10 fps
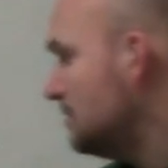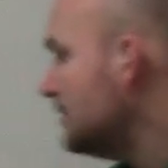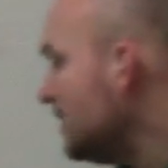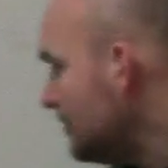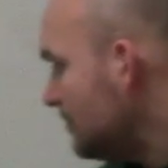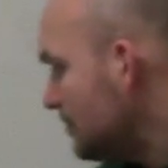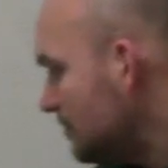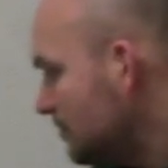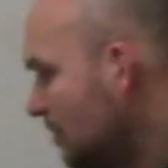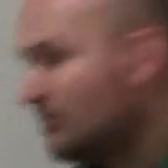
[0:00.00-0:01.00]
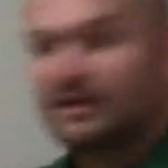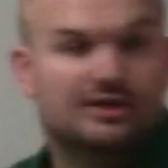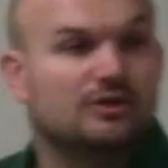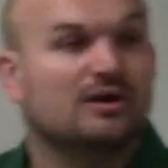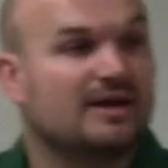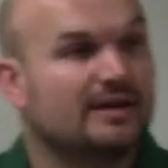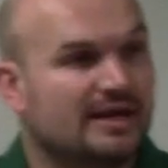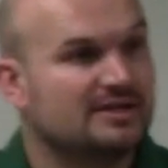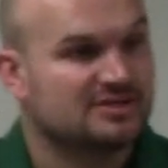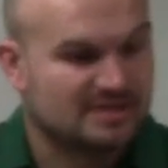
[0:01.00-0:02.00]
Yep. Well, we're going to do all that,
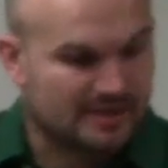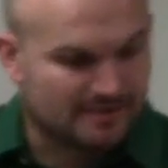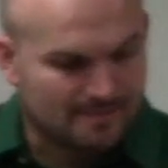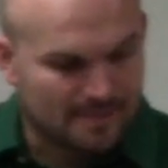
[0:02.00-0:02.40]
yeah, in just a second.